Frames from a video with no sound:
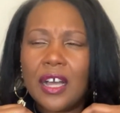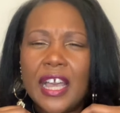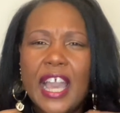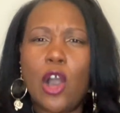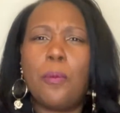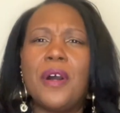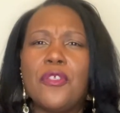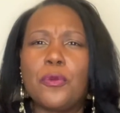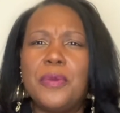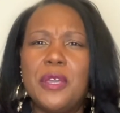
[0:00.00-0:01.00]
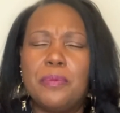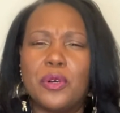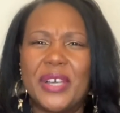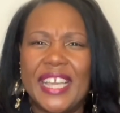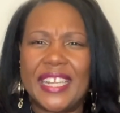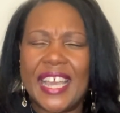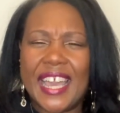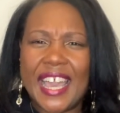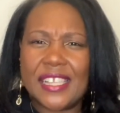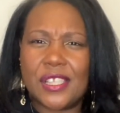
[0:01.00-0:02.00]
help other people
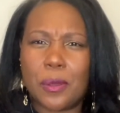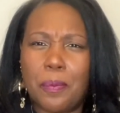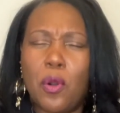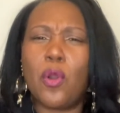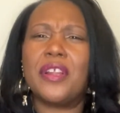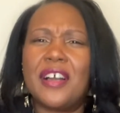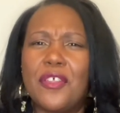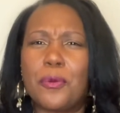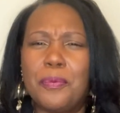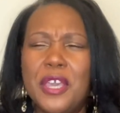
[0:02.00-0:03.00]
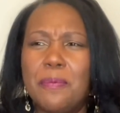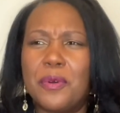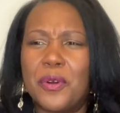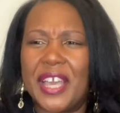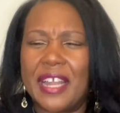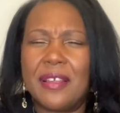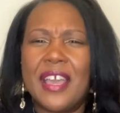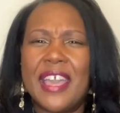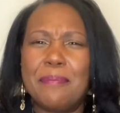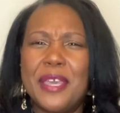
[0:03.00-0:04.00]
and support other people and
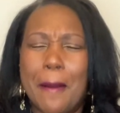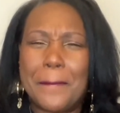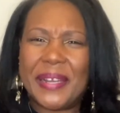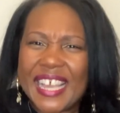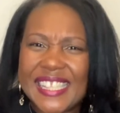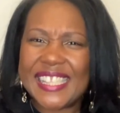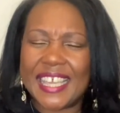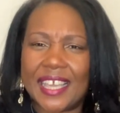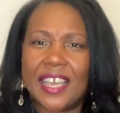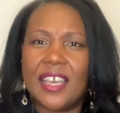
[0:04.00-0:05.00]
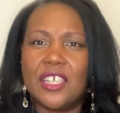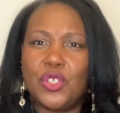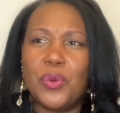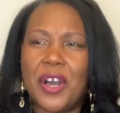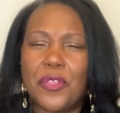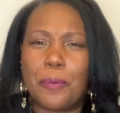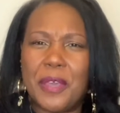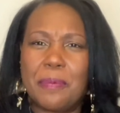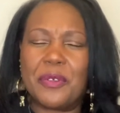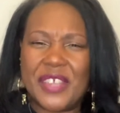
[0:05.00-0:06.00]
be a blessing to other
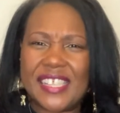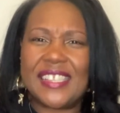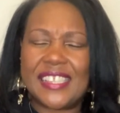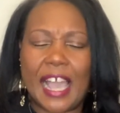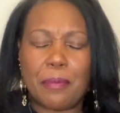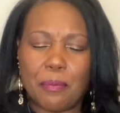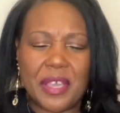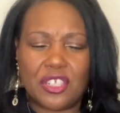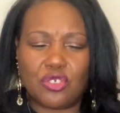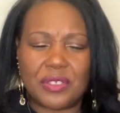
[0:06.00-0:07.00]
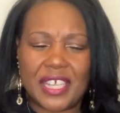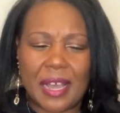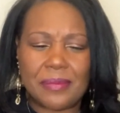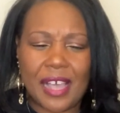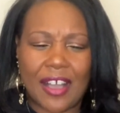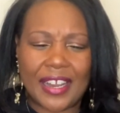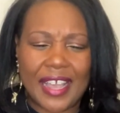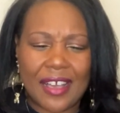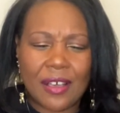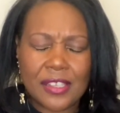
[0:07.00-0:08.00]
people. That's the type of ministry that I'm
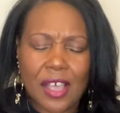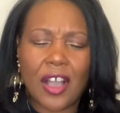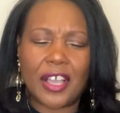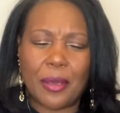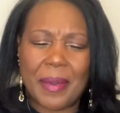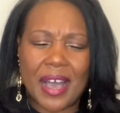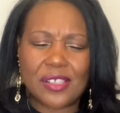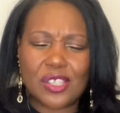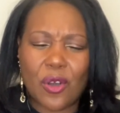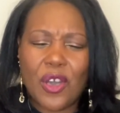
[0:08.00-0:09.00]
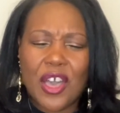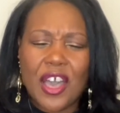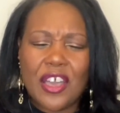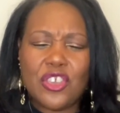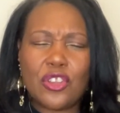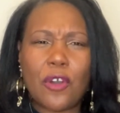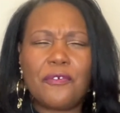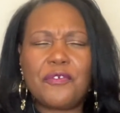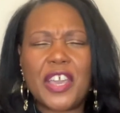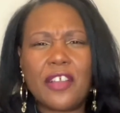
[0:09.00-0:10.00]
talking about. So,
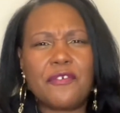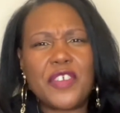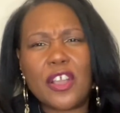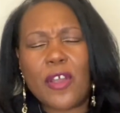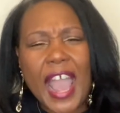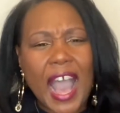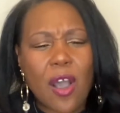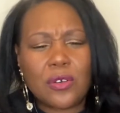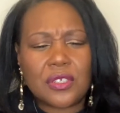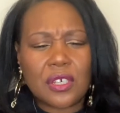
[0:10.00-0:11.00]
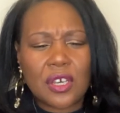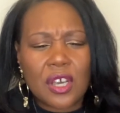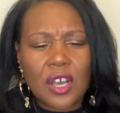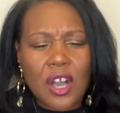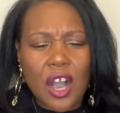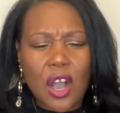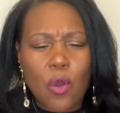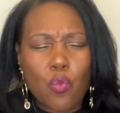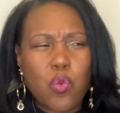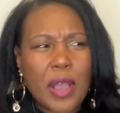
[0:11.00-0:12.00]
figure out
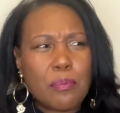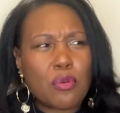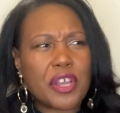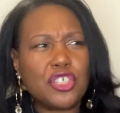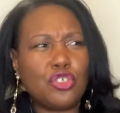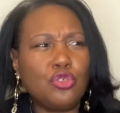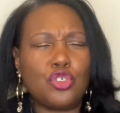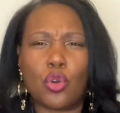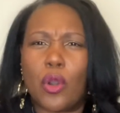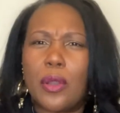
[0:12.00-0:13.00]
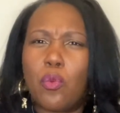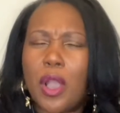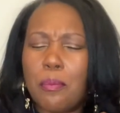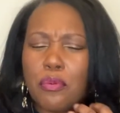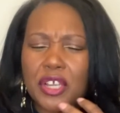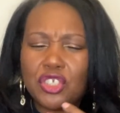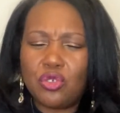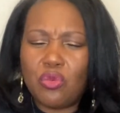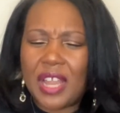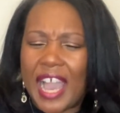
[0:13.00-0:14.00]
what brings you joy, what brings
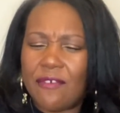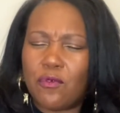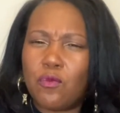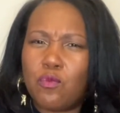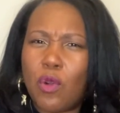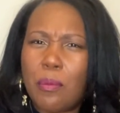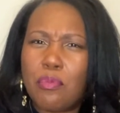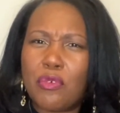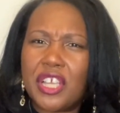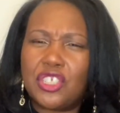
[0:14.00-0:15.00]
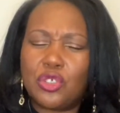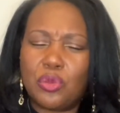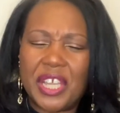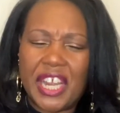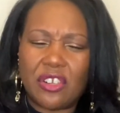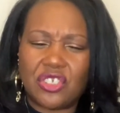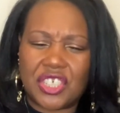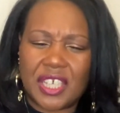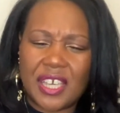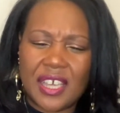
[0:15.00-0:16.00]
you life, what brings you energy,